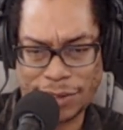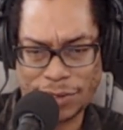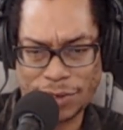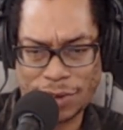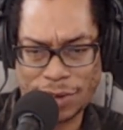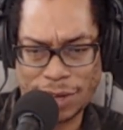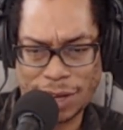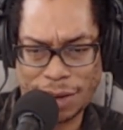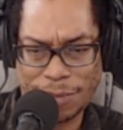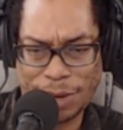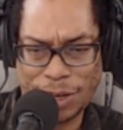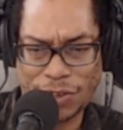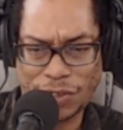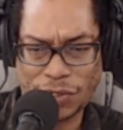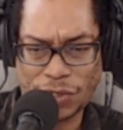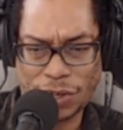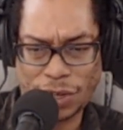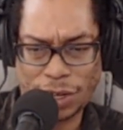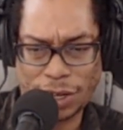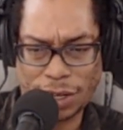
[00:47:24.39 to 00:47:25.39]
So hold on, let me
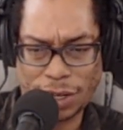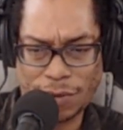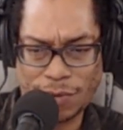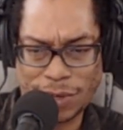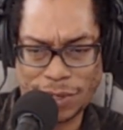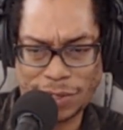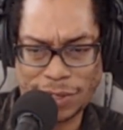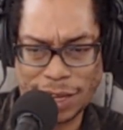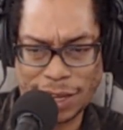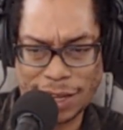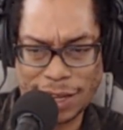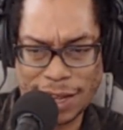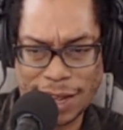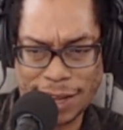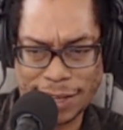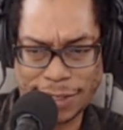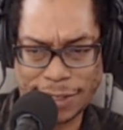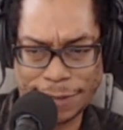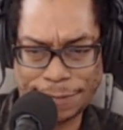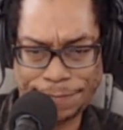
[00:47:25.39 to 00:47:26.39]
just look. One second, guys.